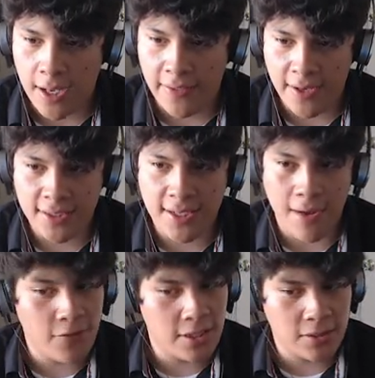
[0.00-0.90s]
think it's time
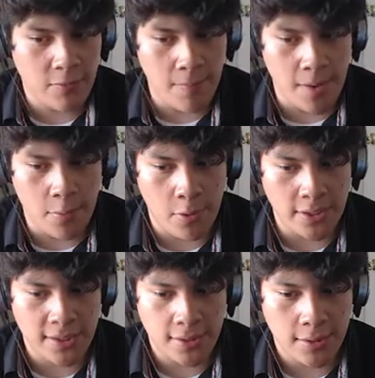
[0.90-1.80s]
for the sweep, my
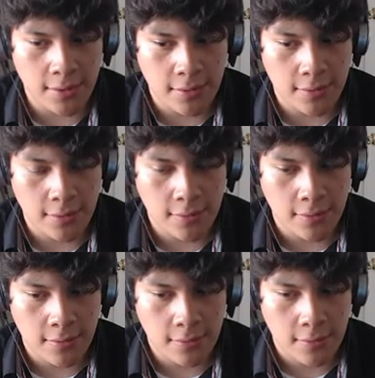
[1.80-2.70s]
boys.
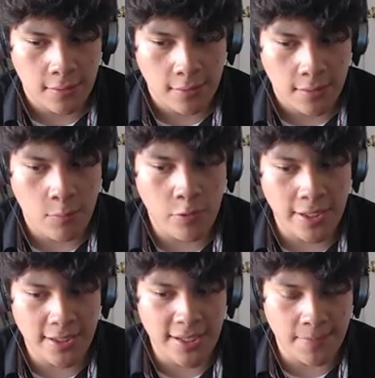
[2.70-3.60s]
I'm
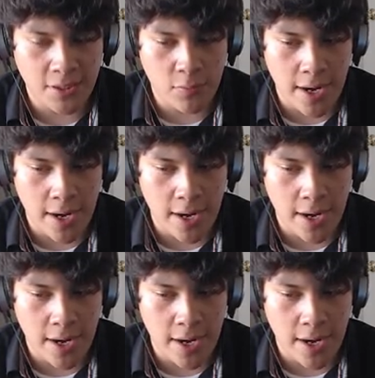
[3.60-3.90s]
really tempted right